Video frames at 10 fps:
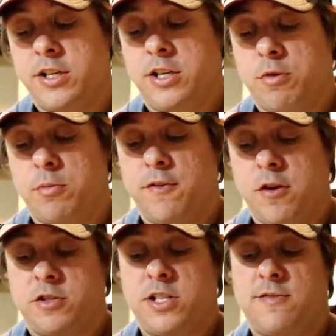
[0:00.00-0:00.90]
and then we'll move
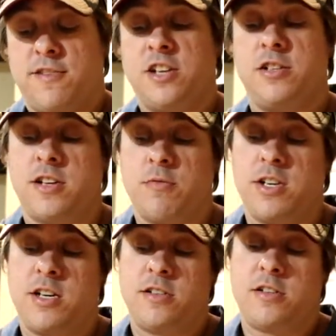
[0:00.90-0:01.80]
on to these veggies that we
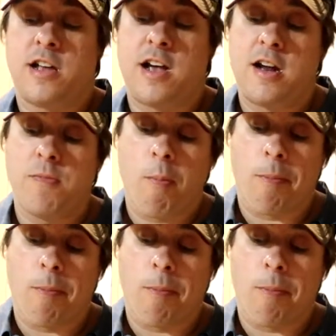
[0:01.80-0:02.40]
did as a side.